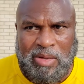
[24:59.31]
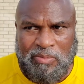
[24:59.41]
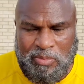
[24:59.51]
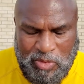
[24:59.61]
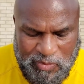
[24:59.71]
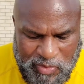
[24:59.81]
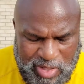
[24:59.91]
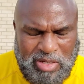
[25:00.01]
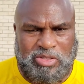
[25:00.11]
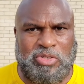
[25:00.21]

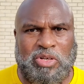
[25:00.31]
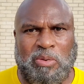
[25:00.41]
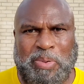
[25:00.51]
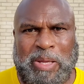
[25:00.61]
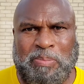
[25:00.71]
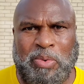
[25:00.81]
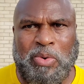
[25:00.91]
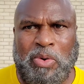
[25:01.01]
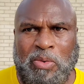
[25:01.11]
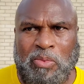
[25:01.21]
Reveal to your people
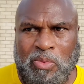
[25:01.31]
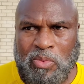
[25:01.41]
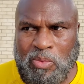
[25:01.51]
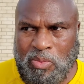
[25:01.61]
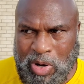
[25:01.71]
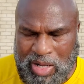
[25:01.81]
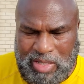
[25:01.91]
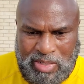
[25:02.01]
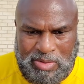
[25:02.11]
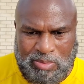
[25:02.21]
what
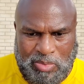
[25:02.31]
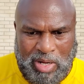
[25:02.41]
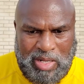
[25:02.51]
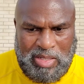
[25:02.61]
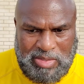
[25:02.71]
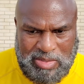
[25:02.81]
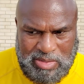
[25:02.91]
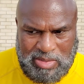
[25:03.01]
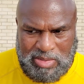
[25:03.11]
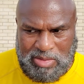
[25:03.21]
what is
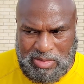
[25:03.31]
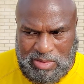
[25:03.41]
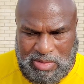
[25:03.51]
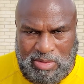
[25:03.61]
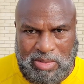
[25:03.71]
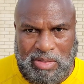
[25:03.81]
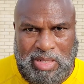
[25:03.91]
the, the